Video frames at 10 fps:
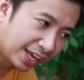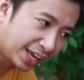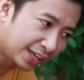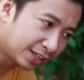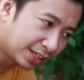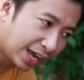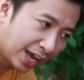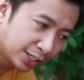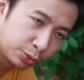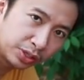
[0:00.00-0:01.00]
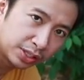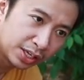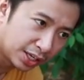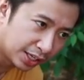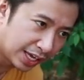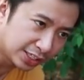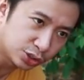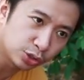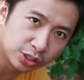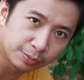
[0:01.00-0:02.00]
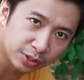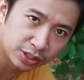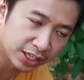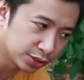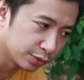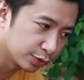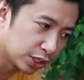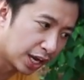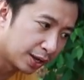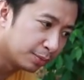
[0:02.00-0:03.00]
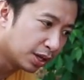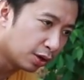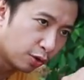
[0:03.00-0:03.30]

and it has stood up the test of time,